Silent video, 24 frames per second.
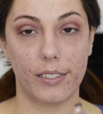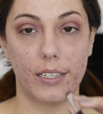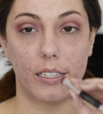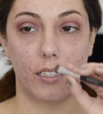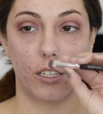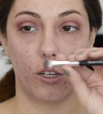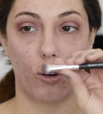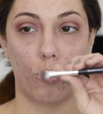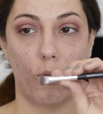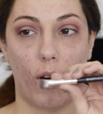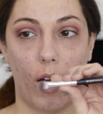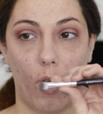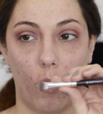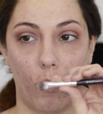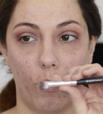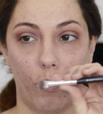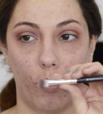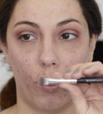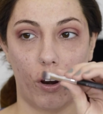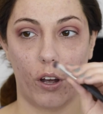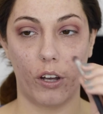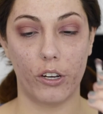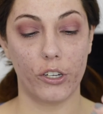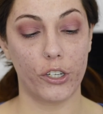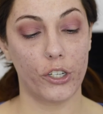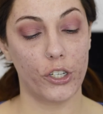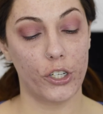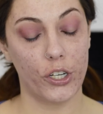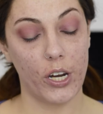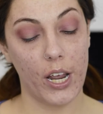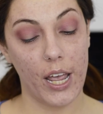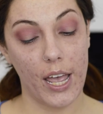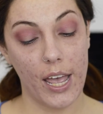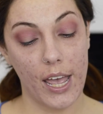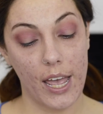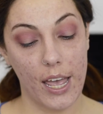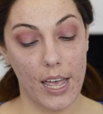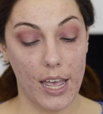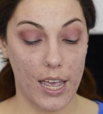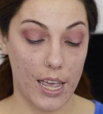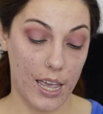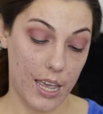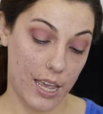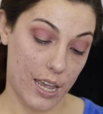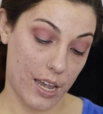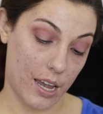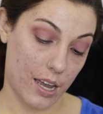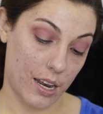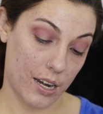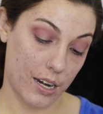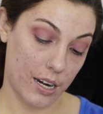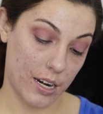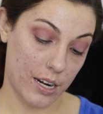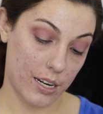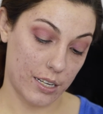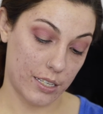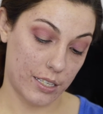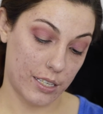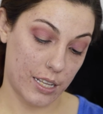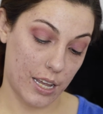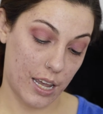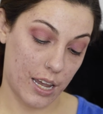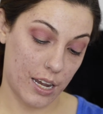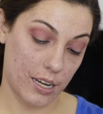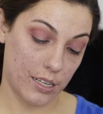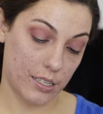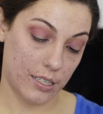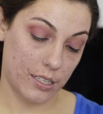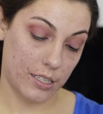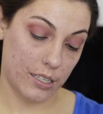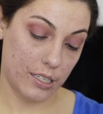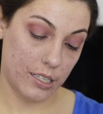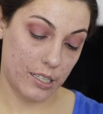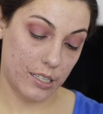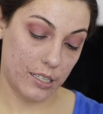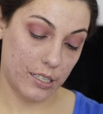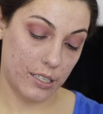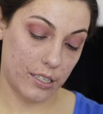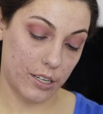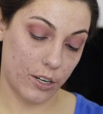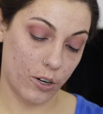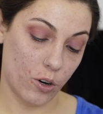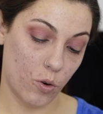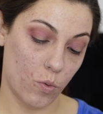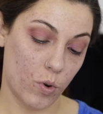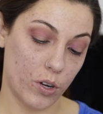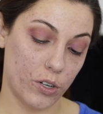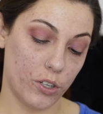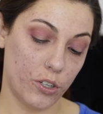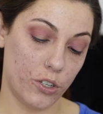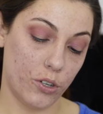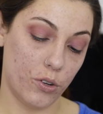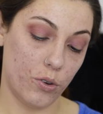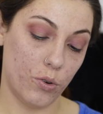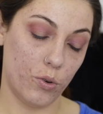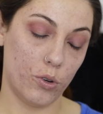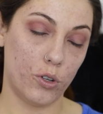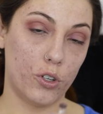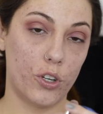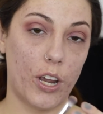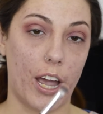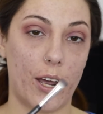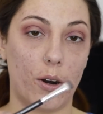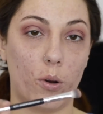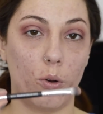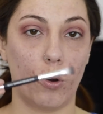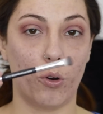It's a crown brush, and it is the AC012 Shadow